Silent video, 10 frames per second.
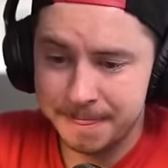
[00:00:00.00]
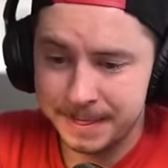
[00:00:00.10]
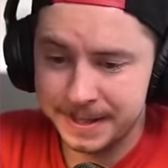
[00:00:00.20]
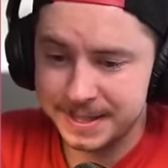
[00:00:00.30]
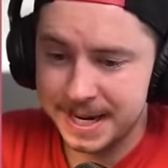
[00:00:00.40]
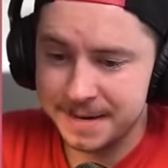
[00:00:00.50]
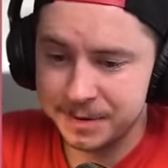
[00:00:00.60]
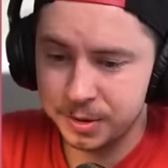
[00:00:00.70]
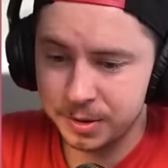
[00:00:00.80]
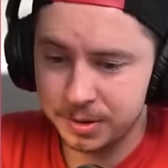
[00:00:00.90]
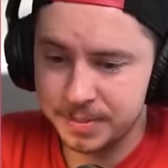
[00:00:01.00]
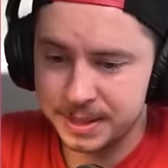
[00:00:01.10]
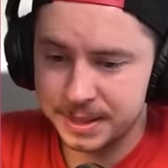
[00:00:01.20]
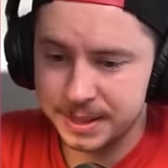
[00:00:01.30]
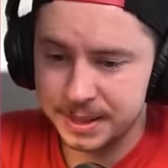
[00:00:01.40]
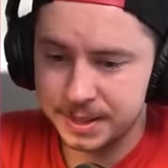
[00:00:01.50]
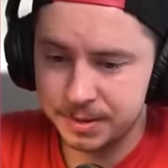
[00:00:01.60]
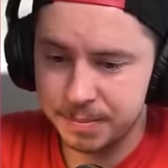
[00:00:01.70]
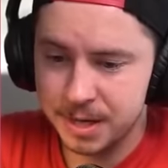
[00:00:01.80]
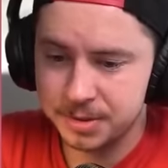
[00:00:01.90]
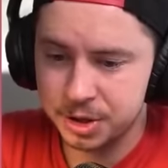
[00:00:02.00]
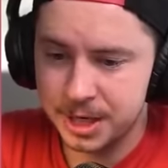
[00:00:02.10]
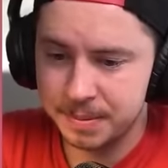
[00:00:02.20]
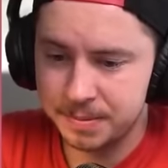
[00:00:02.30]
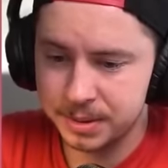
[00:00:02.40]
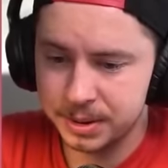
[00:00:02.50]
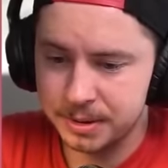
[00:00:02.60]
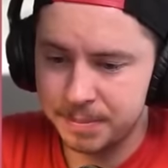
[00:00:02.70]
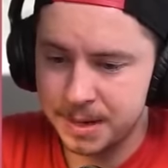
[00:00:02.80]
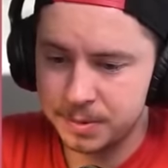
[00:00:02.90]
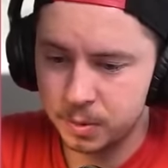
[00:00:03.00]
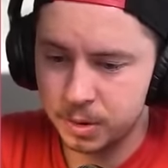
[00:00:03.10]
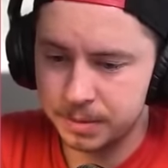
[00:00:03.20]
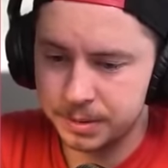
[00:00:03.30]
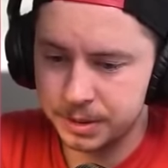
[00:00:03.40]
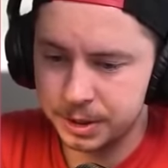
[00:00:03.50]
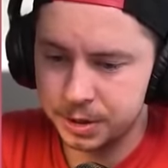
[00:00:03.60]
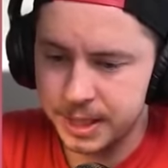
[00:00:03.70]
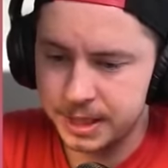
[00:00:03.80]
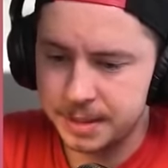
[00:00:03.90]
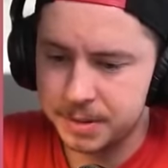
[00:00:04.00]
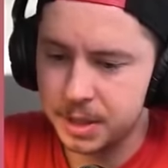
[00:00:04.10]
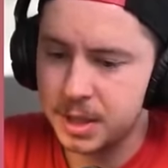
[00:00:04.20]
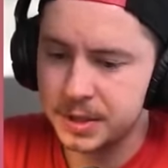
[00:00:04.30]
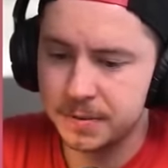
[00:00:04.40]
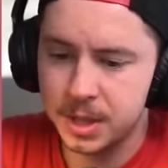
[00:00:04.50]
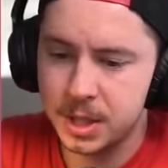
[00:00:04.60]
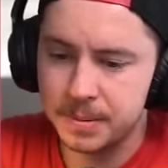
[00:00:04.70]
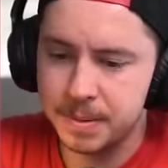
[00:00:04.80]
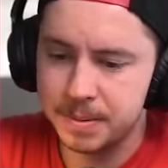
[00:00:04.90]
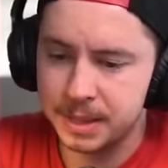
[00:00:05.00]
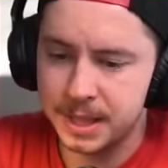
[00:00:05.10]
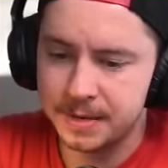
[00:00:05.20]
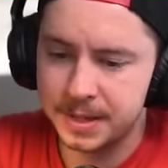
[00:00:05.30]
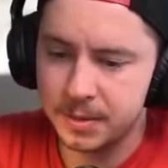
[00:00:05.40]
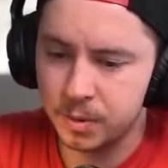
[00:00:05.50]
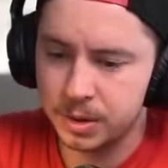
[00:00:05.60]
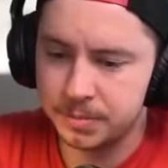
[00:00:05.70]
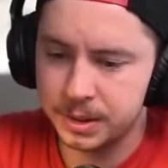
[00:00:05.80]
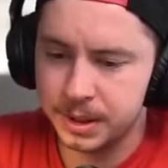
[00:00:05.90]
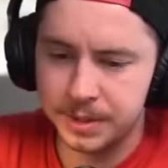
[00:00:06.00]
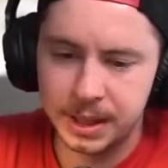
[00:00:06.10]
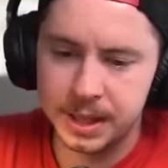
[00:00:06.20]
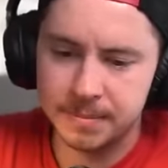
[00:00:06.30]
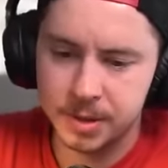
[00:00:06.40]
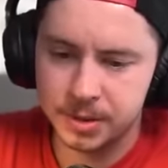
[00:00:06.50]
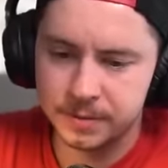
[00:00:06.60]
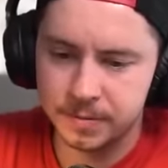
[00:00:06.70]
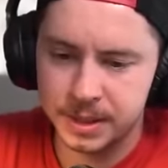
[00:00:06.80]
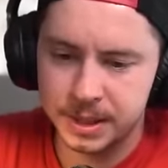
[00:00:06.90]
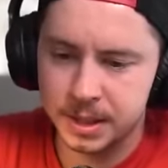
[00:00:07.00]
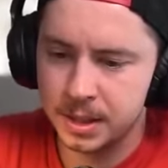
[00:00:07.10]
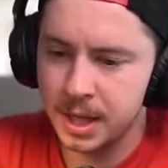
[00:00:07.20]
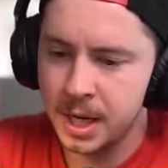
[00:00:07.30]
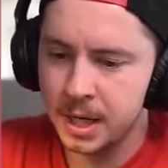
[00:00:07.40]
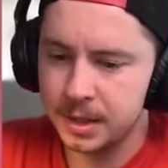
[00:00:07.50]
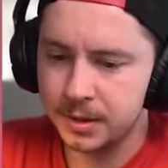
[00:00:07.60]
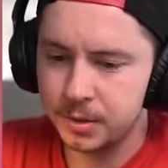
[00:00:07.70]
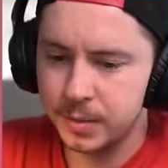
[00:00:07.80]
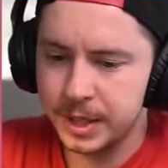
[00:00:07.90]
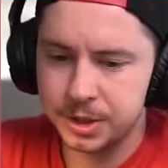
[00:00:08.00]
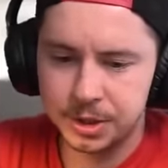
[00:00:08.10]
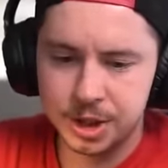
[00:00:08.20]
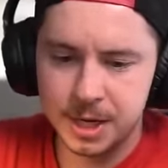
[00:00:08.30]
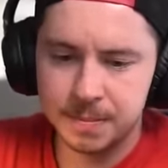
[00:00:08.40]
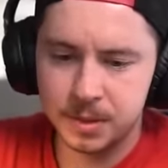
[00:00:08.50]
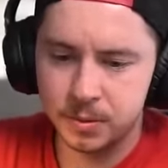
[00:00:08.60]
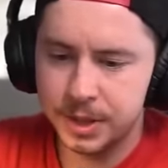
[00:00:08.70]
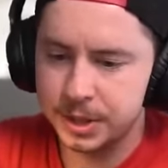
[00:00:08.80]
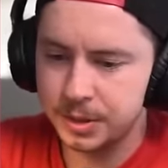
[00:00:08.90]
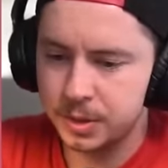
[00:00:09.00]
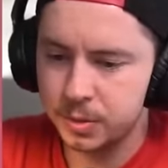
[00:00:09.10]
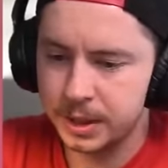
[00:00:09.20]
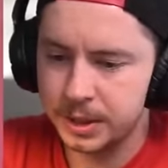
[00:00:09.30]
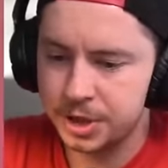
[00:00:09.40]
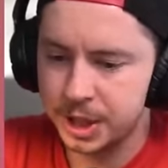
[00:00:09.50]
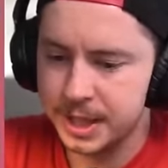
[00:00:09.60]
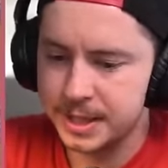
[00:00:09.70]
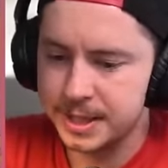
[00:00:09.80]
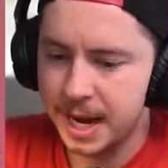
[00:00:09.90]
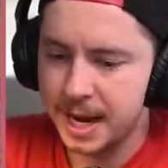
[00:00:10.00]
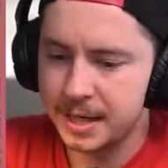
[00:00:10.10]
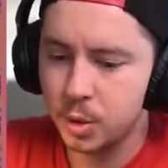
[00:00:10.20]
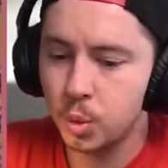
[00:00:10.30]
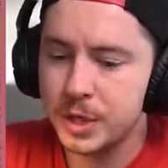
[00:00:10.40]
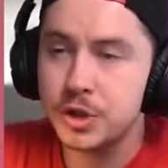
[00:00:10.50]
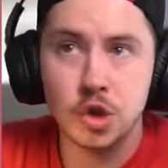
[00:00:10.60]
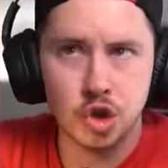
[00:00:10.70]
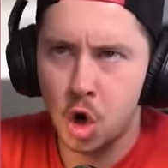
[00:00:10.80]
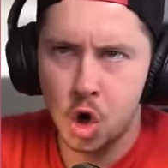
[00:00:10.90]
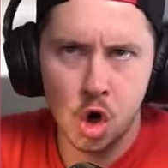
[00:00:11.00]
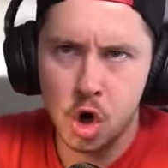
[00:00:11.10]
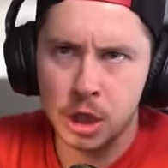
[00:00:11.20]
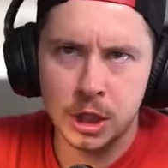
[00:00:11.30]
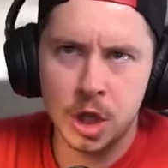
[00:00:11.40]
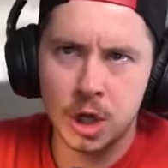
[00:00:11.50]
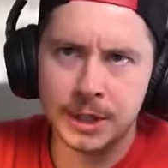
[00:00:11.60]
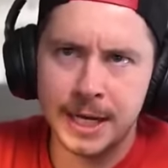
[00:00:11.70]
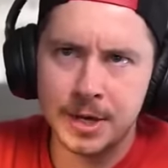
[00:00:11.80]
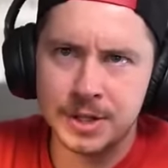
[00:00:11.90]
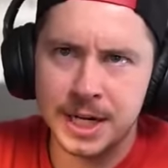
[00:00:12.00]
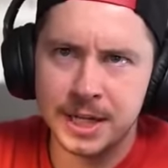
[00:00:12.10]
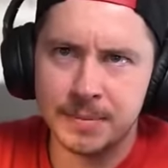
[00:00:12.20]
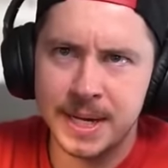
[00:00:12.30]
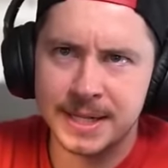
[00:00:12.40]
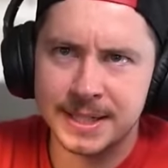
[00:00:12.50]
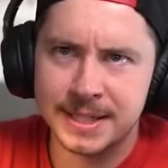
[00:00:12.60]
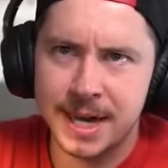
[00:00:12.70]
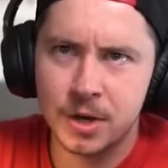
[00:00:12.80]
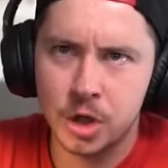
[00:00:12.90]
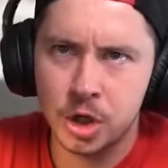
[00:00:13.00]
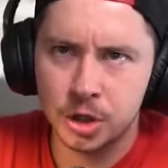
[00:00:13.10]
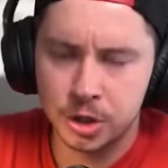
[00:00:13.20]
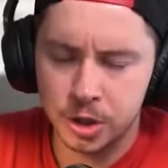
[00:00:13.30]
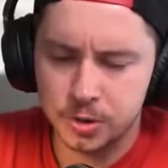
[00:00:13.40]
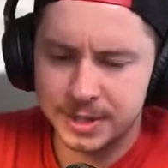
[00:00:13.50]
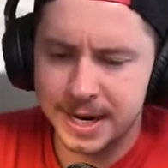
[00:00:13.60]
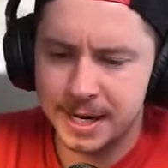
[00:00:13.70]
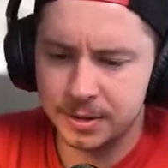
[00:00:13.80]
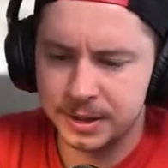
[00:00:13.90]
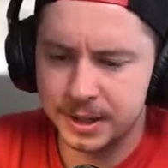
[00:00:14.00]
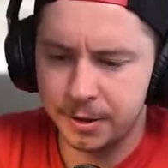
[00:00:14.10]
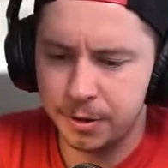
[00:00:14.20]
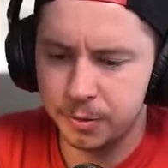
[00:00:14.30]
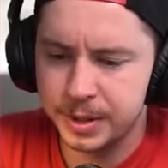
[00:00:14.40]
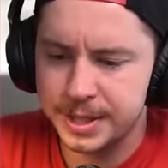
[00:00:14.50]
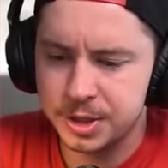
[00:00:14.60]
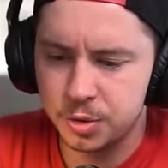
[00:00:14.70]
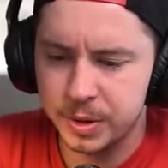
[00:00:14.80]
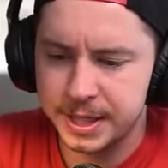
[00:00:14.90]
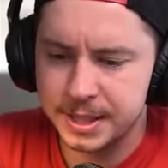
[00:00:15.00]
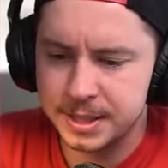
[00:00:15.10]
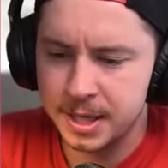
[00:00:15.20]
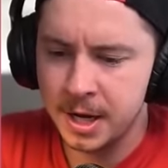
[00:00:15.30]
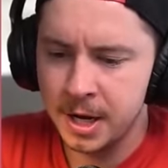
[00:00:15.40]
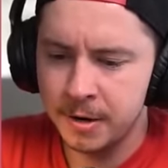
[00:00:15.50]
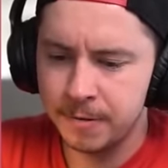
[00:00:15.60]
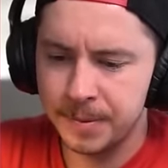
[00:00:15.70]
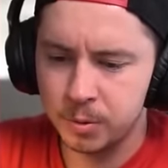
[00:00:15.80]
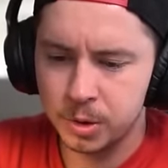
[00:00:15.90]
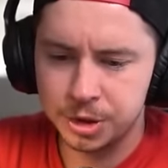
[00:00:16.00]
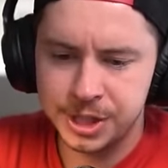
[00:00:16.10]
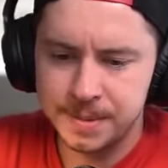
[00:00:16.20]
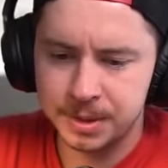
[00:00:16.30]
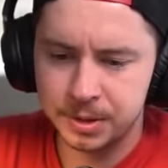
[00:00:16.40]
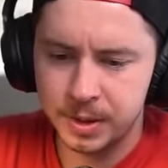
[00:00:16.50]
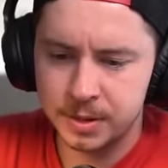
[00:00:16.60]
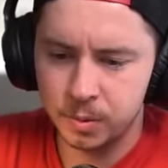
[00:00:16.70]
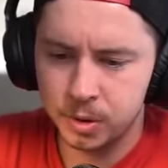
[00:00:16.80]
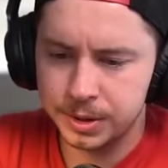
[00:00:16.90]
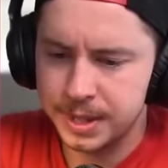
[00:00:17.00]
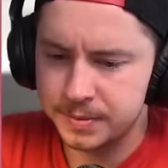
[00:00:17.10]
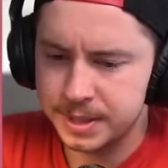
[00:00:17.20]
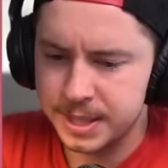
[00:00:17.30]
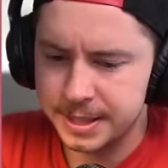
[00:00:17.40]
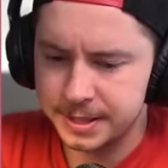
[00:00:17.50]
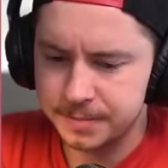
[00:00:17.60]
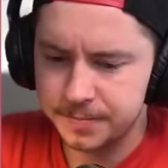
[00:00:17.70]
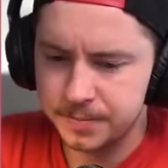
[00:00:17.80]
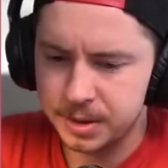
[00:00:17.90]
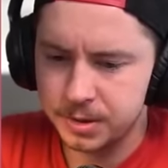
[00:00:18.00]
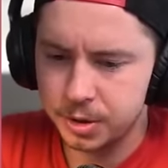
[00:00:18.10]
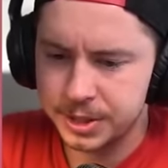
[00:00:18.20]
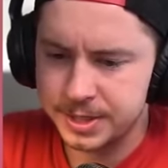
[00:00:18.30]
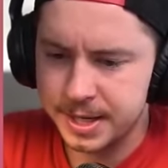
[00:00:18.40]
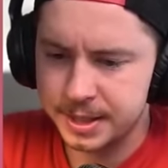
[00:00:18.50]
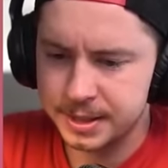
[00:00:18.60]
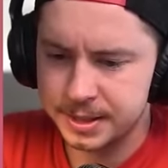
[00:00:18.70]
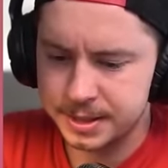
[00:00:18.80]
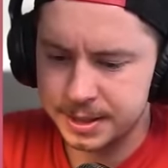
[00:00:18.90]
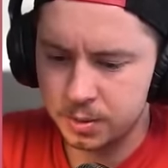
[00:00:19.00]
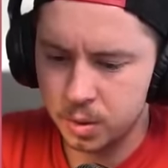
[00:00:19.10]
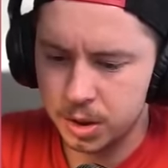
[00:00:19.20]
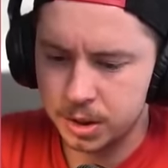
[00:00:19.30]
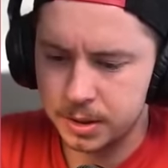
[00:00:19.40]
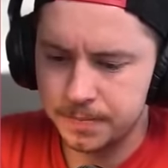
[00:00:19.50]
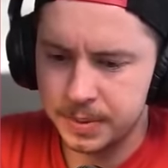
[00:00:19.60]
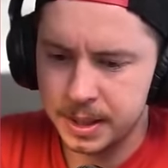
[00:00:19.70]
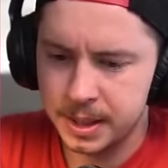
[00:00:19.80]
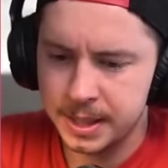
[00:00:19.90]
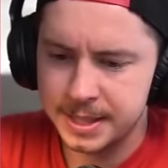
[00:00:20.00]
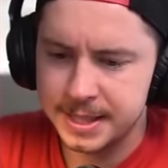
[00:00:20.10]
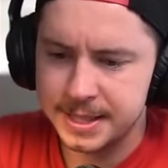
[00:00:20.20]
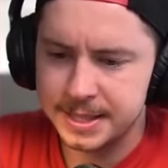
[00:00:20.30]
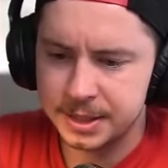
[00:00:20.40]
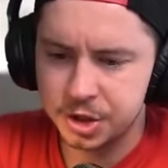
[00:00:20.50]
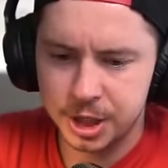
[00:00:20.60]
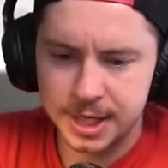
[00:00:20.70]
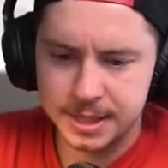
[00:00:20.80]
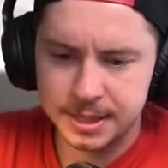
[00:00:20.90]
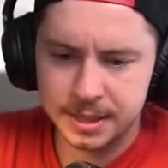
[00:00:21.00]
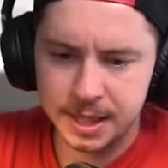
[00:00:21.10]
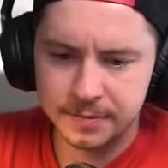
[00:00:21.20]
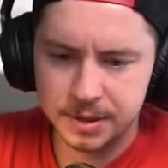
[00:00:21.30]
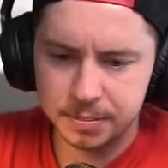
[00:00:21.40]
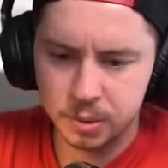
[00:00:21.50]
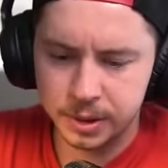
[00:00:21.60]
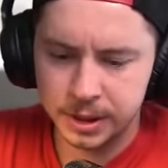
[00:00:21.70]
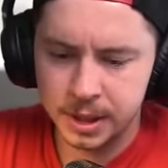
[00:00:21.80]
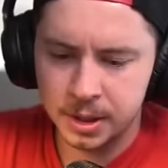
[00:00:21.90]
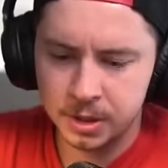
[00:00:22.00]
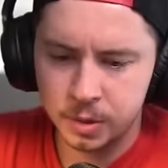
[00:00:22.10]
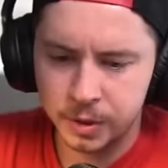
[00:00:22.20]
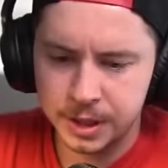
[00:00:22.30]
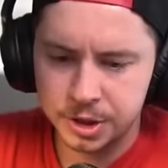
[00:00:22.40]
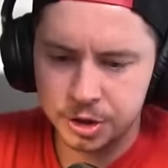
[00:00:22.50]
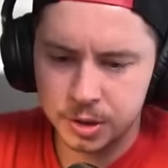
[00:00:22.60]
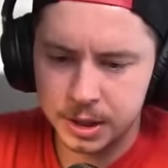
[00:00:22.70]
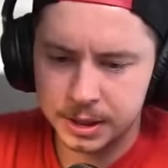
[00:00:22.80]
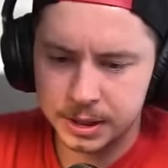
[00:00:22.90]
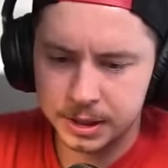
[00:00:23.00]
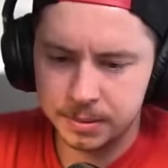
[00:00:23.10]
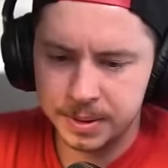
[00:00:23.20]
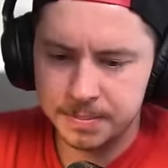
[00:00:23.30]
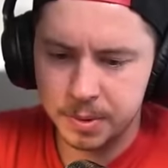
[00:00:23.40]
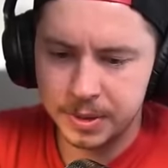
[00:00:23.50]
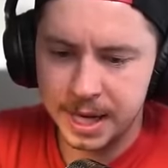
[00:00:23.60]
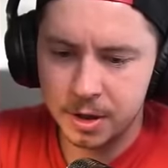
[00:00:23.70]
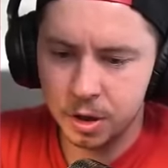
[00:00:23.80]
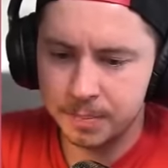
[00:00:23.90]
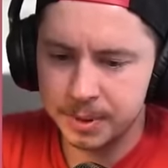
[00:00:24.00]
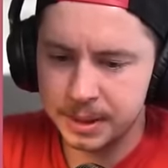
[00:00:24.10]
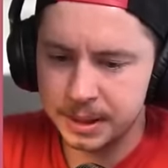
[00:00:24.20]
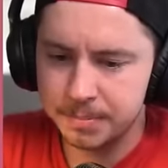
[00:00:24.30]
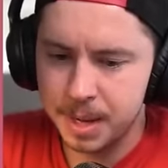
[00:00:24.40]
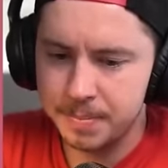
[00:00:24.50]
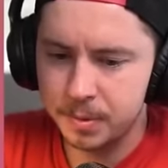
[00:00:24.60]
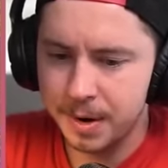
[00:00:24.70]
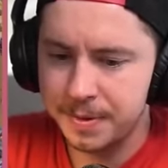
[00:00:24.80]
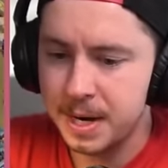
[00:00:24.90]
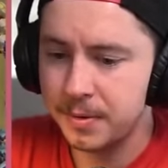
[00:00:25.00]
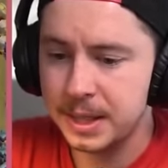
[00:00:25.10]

He doesn't have 2 to 3 business days. So he pops the champion ability. He pops the warden ability. Trying to keep the hogs from the hog puppet alive in that warden ability. I think he got most of them in there. Another rage on the champion, a rage on the queen, giants and wizards all along the outside of the base. The town hall goes down in like 3 swings from the royal champion and the grand warden. That was nice. 30 seconds. Does this work? He's got 6 giants not even deployed. Queen struggling a little bit, but we got her ability. Pop her right there.